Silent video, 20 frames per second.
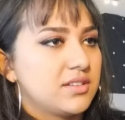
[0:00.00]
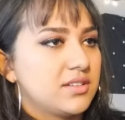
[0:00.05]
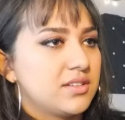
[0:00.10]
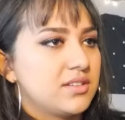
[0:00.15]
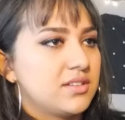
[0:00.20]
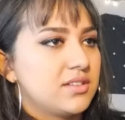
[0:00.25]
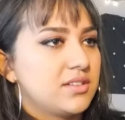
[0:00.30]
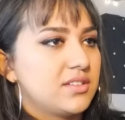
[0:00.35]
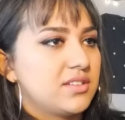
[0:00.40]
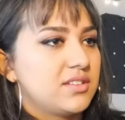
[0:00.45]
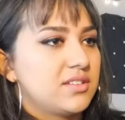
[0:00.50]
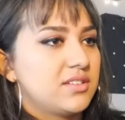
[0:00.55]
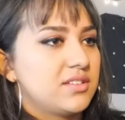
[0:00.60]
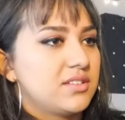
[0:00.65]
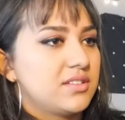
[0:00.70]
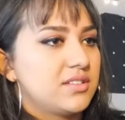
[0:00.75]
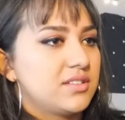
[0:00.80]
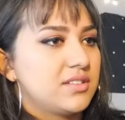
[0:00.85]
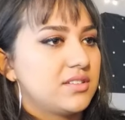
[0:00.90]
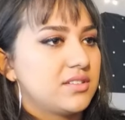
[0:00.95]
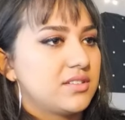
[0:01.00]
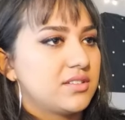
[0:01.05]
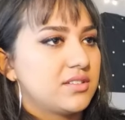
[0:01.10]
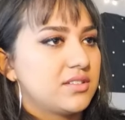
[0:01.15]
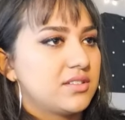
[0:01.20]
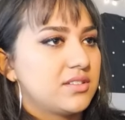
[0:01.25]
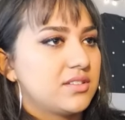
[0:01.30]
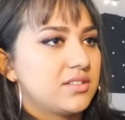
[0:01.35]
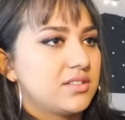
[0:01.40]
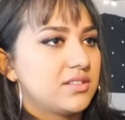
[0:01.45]

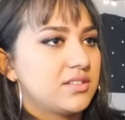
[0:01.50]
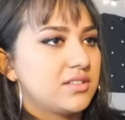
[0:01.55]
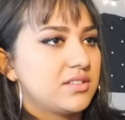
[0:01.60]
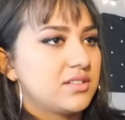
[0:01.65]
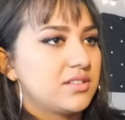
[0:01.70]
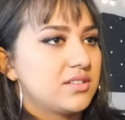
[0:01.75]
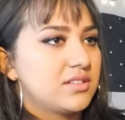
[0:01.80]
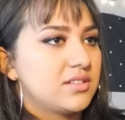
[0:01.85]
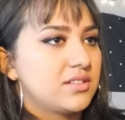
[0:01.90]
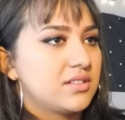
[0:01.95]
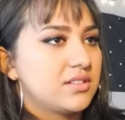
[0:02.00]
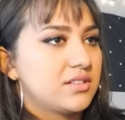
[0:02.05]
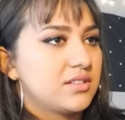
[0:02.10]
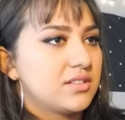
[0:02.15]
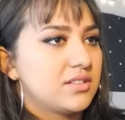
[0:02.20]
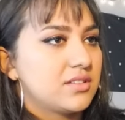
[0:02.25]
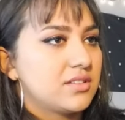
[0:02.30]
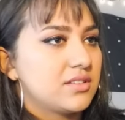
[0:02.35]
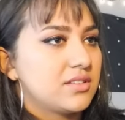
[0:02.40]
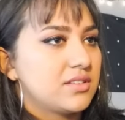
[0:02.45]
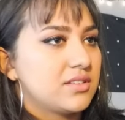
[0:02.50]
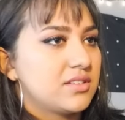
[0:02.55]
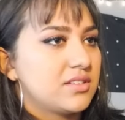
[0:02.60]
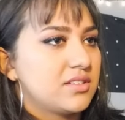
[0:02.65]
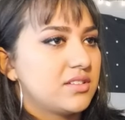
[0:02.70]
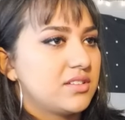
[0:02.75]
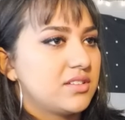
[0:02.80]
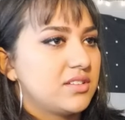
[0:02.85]
No one is speaking in this clip.